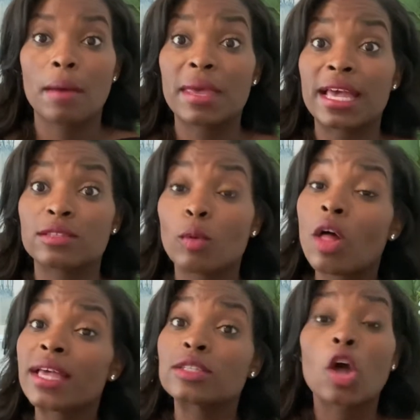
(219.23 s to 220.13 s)
As
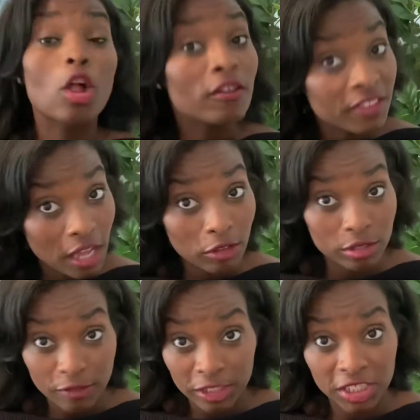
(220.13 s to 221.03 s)
well as all of the
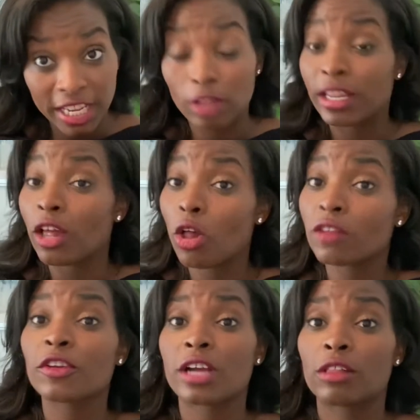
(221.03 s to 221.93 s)
colors for Chanel. Now, all
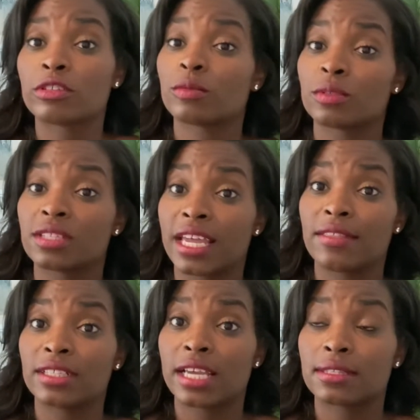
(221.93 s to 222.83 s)
of their colors will stand
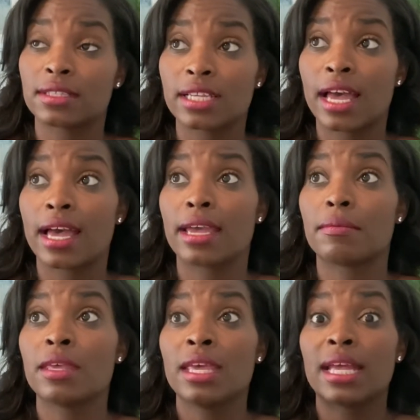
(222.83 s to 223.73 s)
the test of
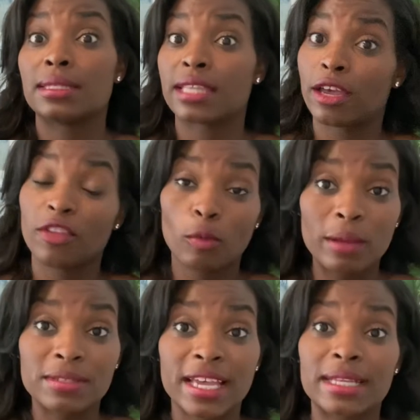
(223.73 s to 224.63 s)
time and stay on their
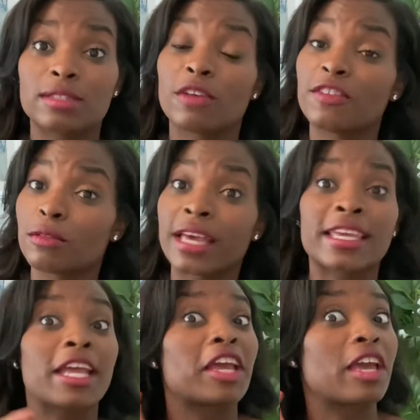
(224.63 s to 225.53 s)
website. So if you like
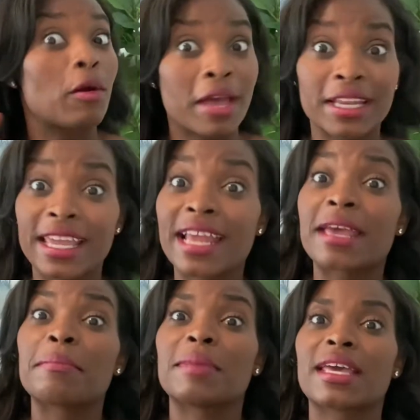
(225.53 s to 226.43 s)
it, go ahead and get
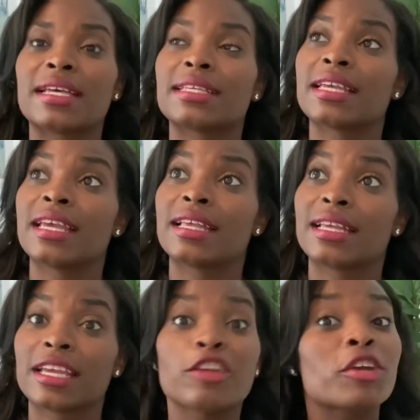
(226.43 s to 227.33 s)
it because it
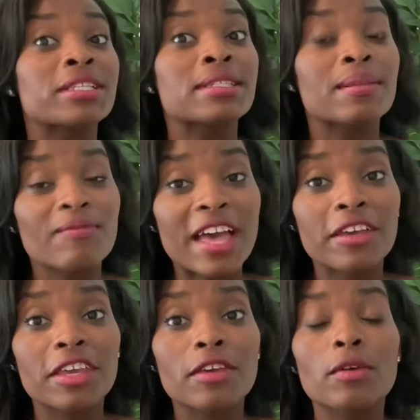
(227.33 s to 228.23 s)
increases in
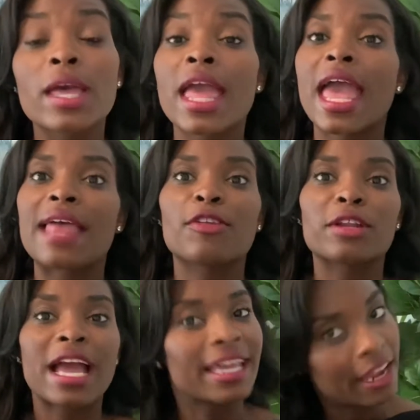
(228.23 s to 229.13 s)
value and they're
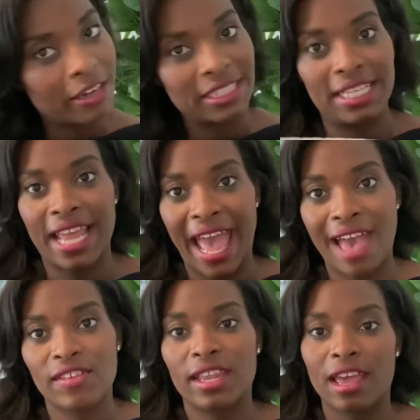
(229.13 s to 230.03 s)
not guaranteed to
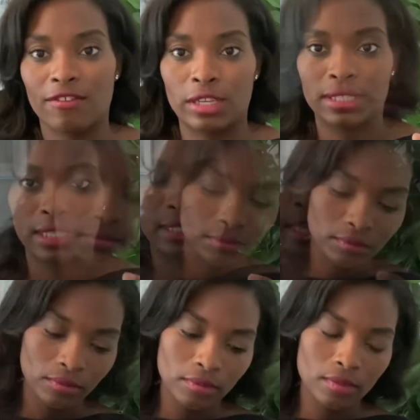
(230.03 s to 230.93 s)
have it every season.